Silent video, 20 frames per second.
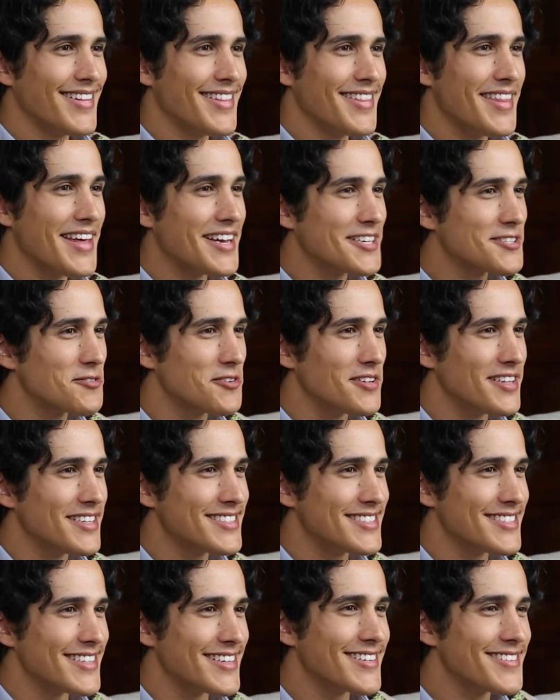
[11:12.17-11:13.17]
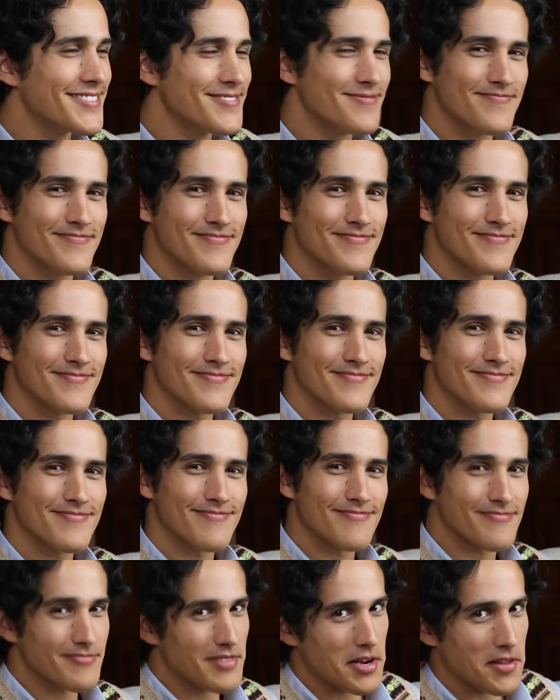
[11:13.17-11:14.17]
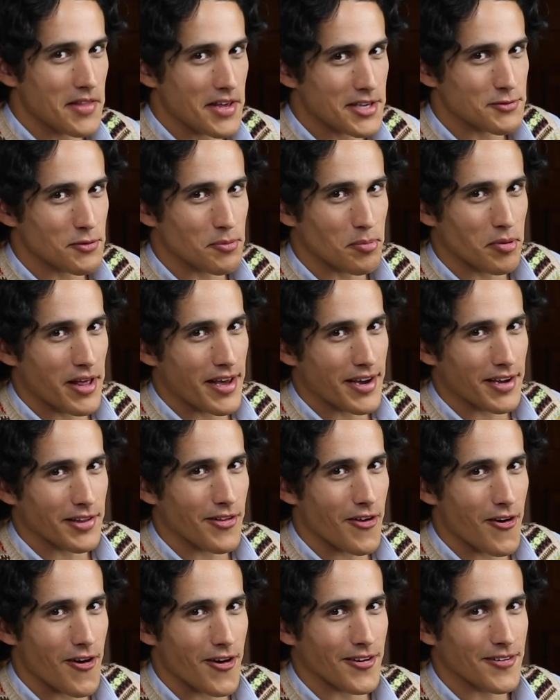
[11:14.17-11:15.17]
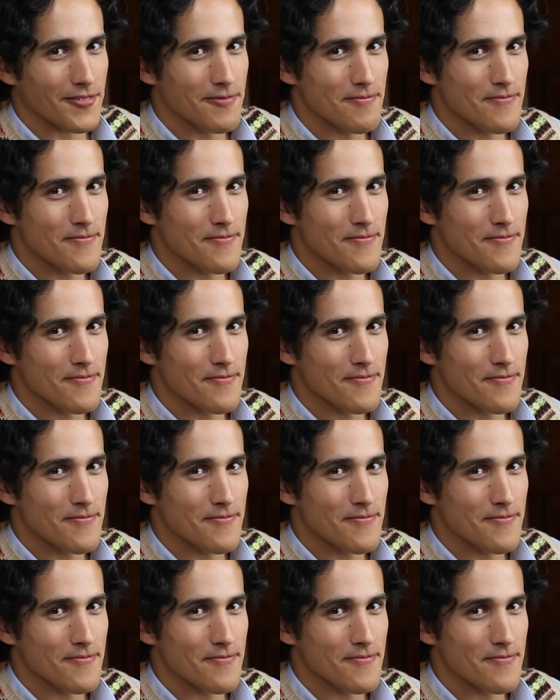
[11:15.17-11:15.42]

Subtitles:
Thanks for listening, and thanks for playing along.